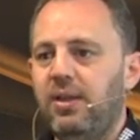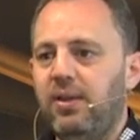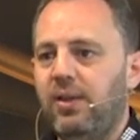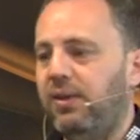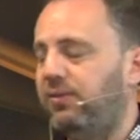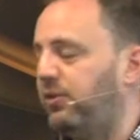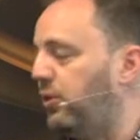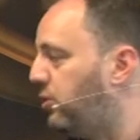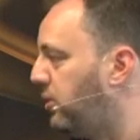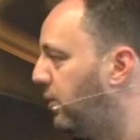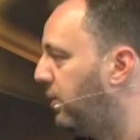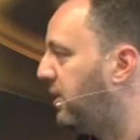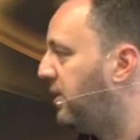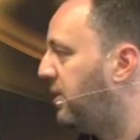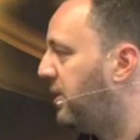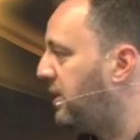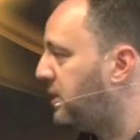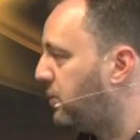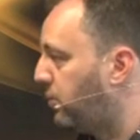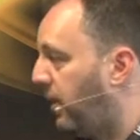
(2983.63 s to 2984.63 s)
if you do it
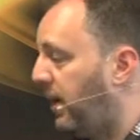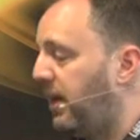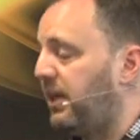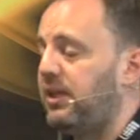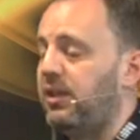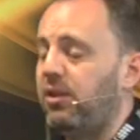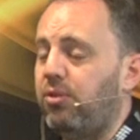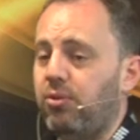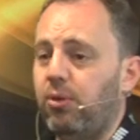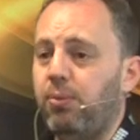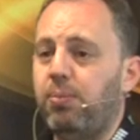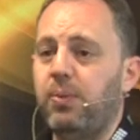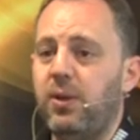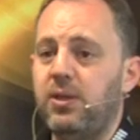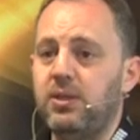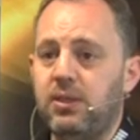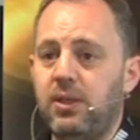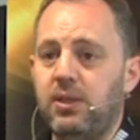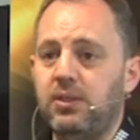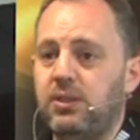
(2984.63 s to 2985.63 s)
this way, through
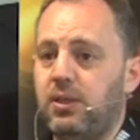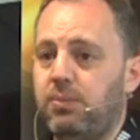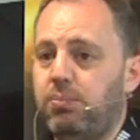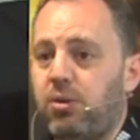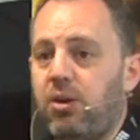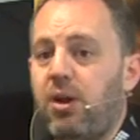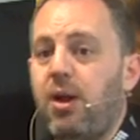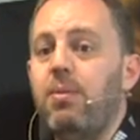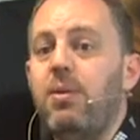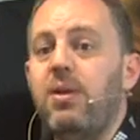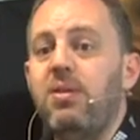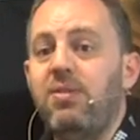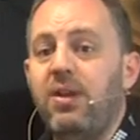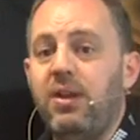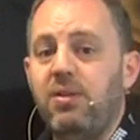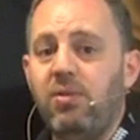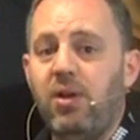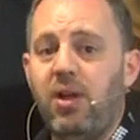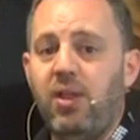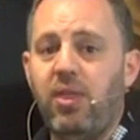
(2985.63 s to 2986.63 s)
as a primary
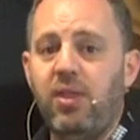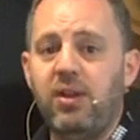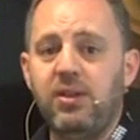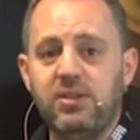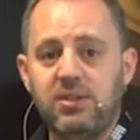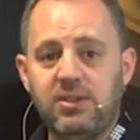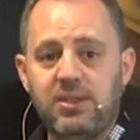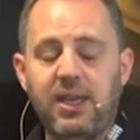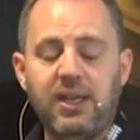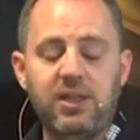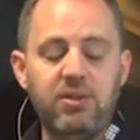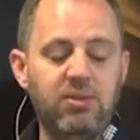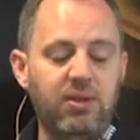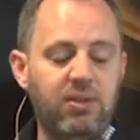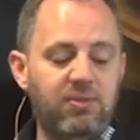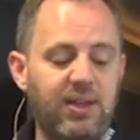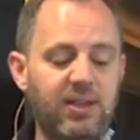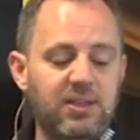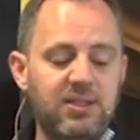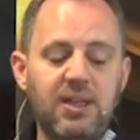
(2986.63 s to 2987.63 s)
event rather than as a secondary
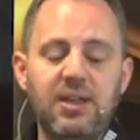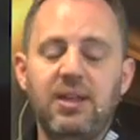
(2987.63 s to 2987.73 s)
event,